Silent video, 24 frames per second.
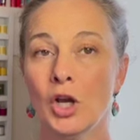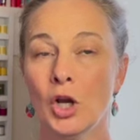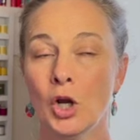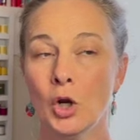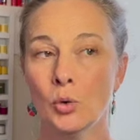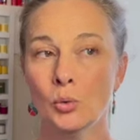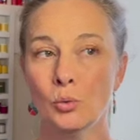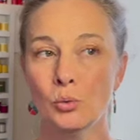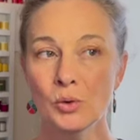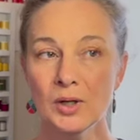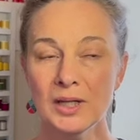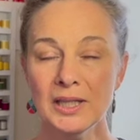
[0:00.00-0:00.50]

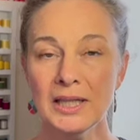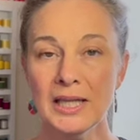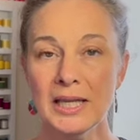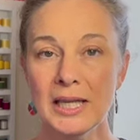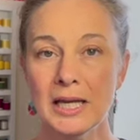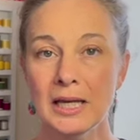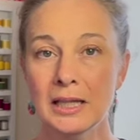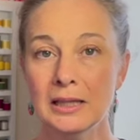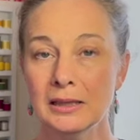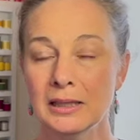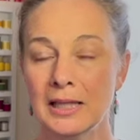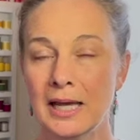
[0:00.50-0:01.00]
really
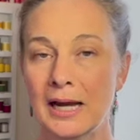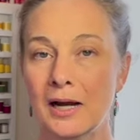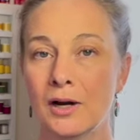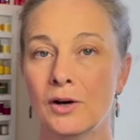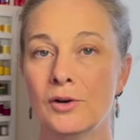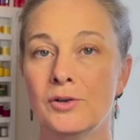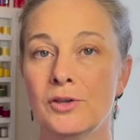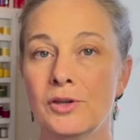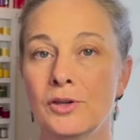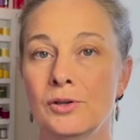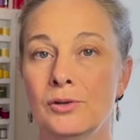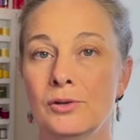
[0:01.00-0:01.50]
allow
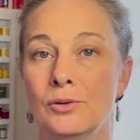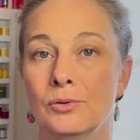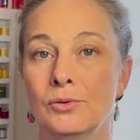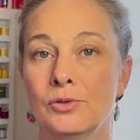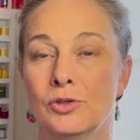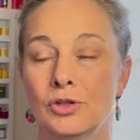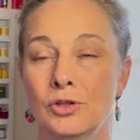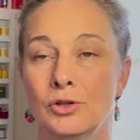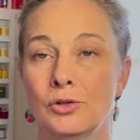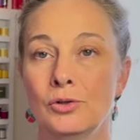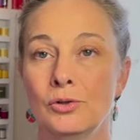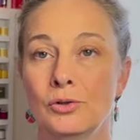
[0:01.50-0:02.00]
you
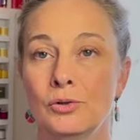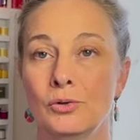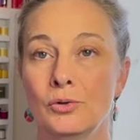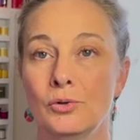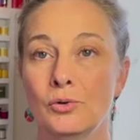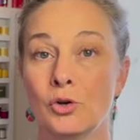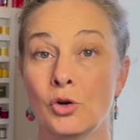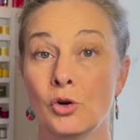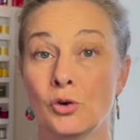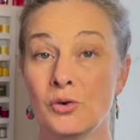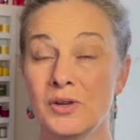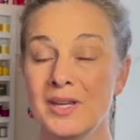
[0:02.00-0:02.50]
to
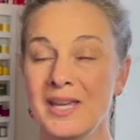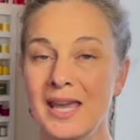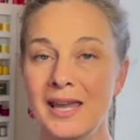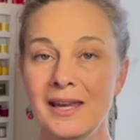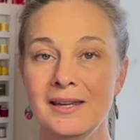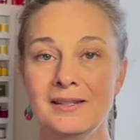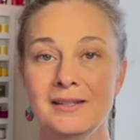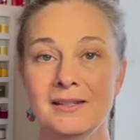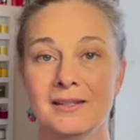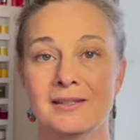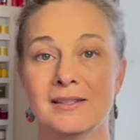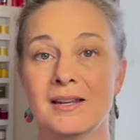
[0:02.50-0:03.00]
create
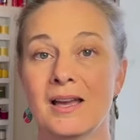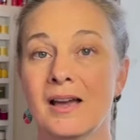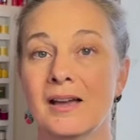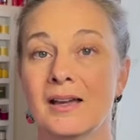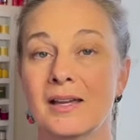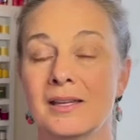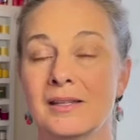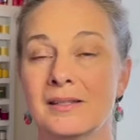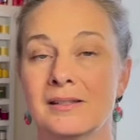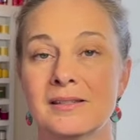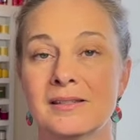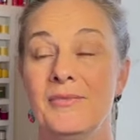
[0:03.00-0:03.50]

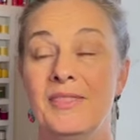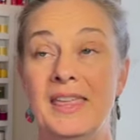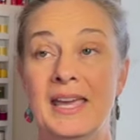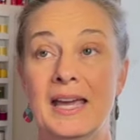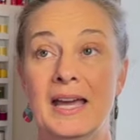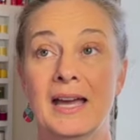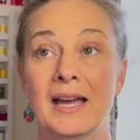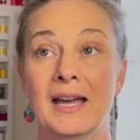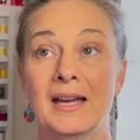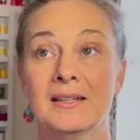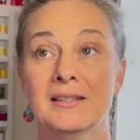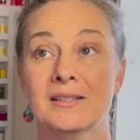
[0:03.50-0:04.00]
designs
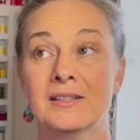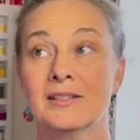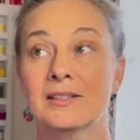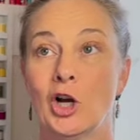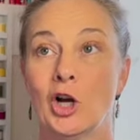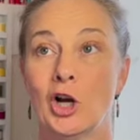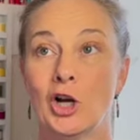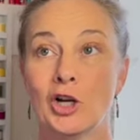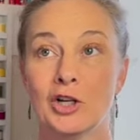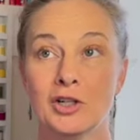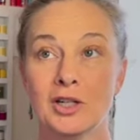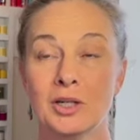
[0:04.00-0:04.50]
that
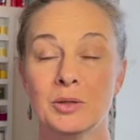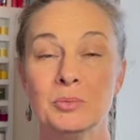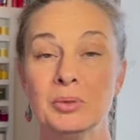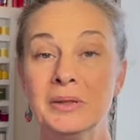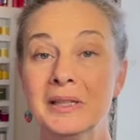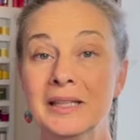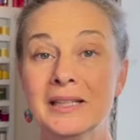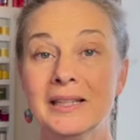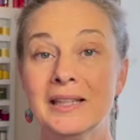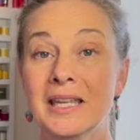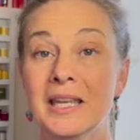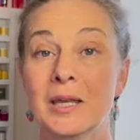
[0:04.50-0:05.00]
are
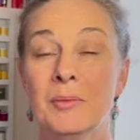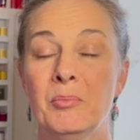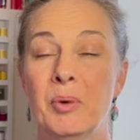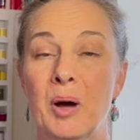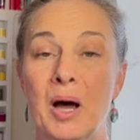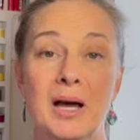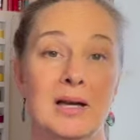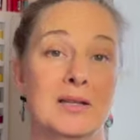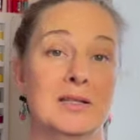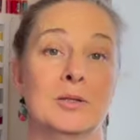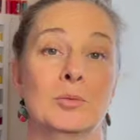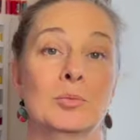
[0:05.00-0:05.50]
completely
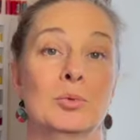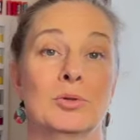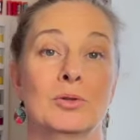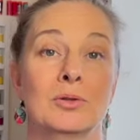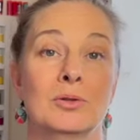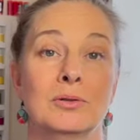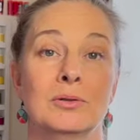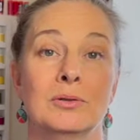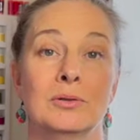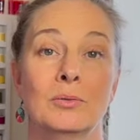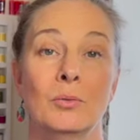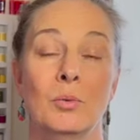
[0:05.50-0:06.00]

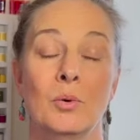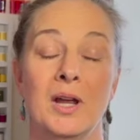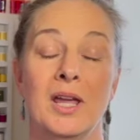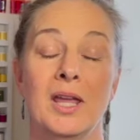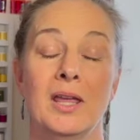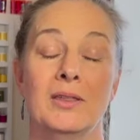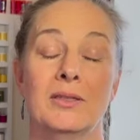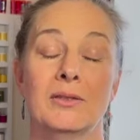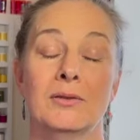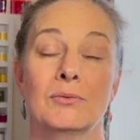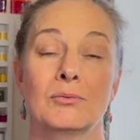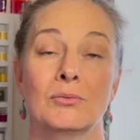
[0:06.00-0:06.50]
impossible
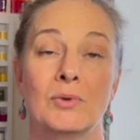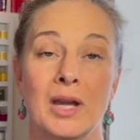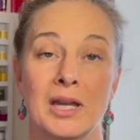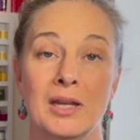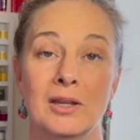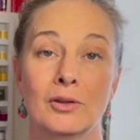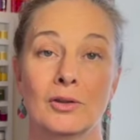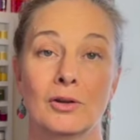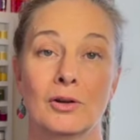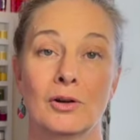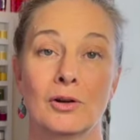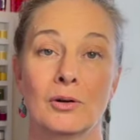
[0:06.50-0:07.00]
with
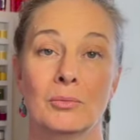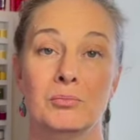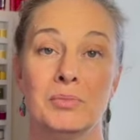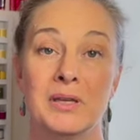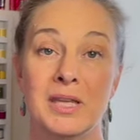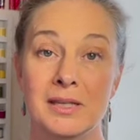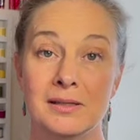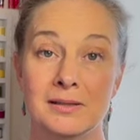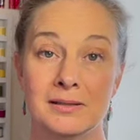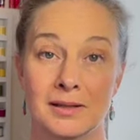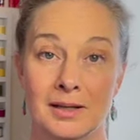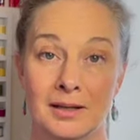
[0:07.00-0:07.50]
regular
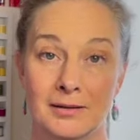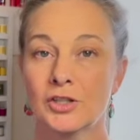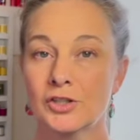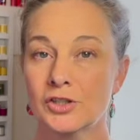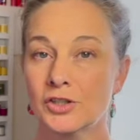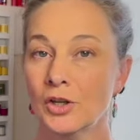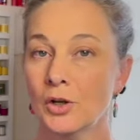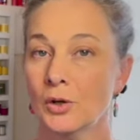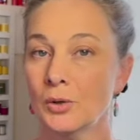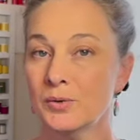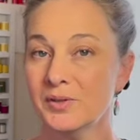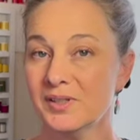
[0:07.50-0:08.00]
piecing.
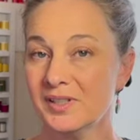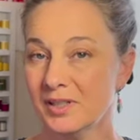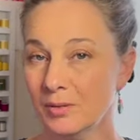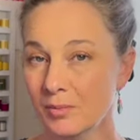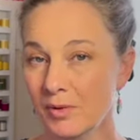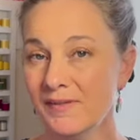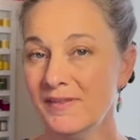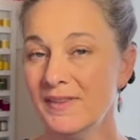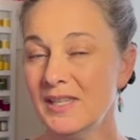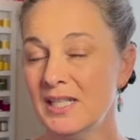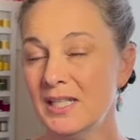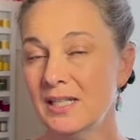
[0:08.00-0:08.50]
So some
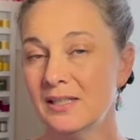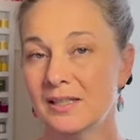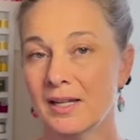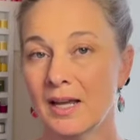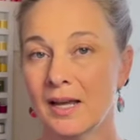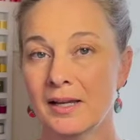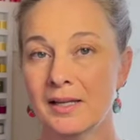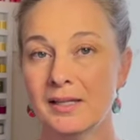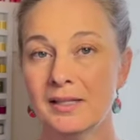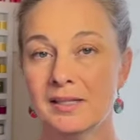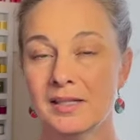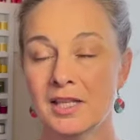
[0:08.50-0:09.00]
of the
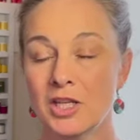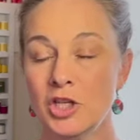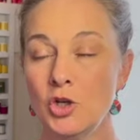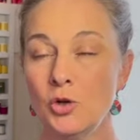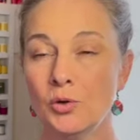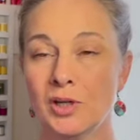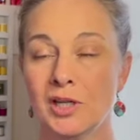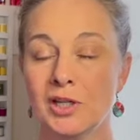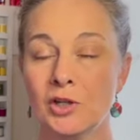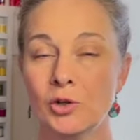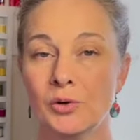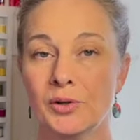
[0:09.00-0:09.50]
designs that you
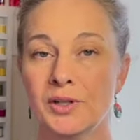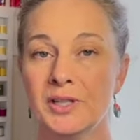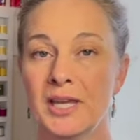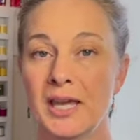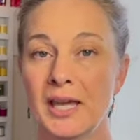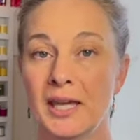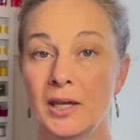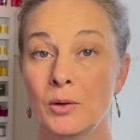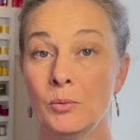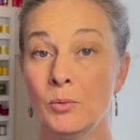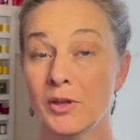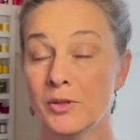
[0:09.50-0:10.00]
can
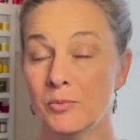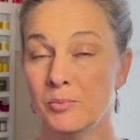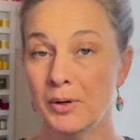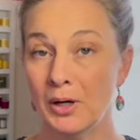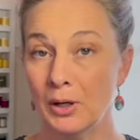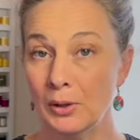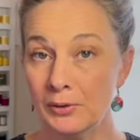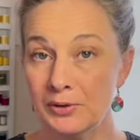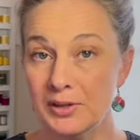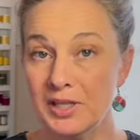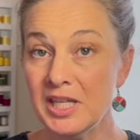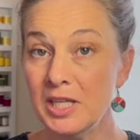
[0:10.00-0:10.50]
create with
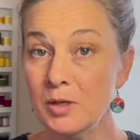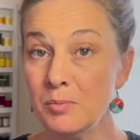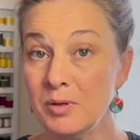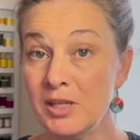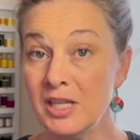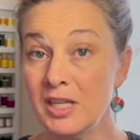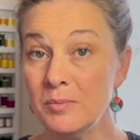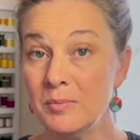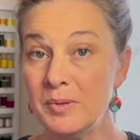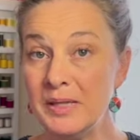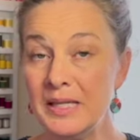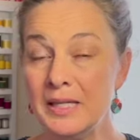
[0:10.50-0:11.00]
both
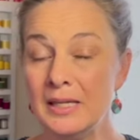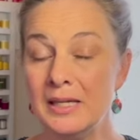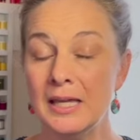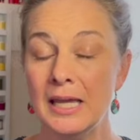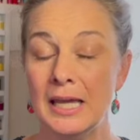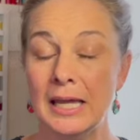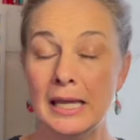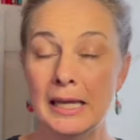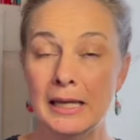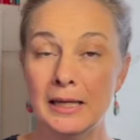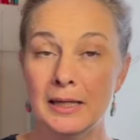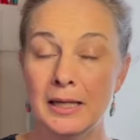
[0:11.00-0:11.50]
EPP
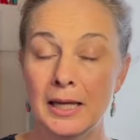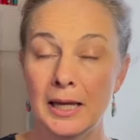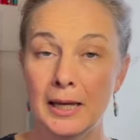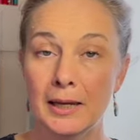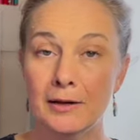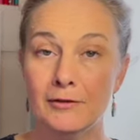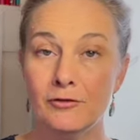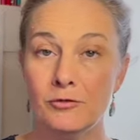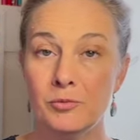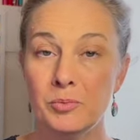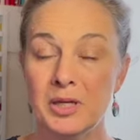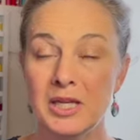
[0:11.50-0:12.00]
and
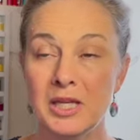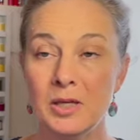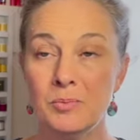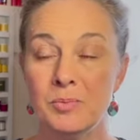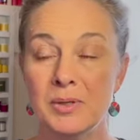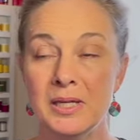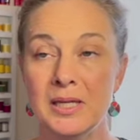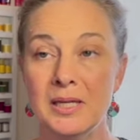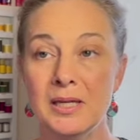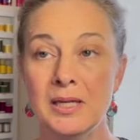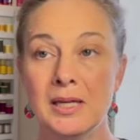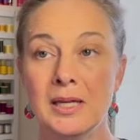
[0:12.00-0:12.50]

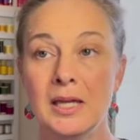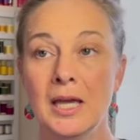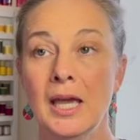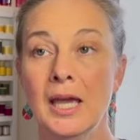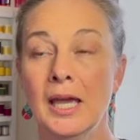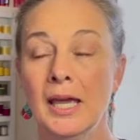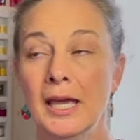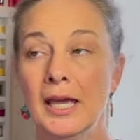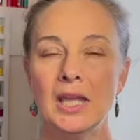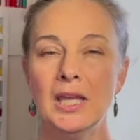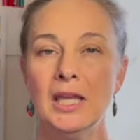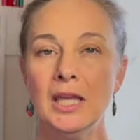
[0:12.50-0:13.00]
FPP
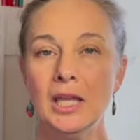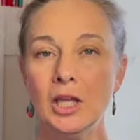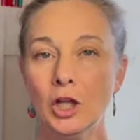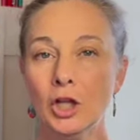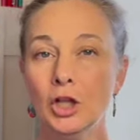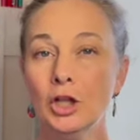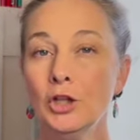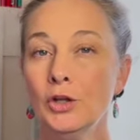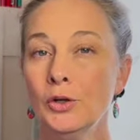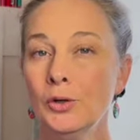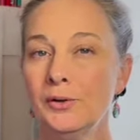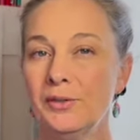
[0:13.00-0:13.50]

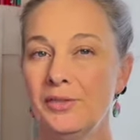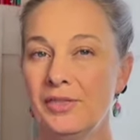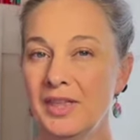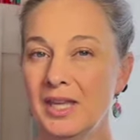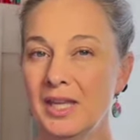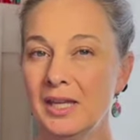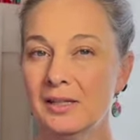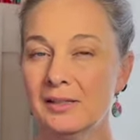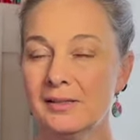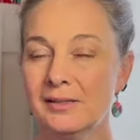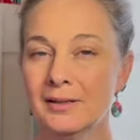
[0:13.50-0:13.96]
include things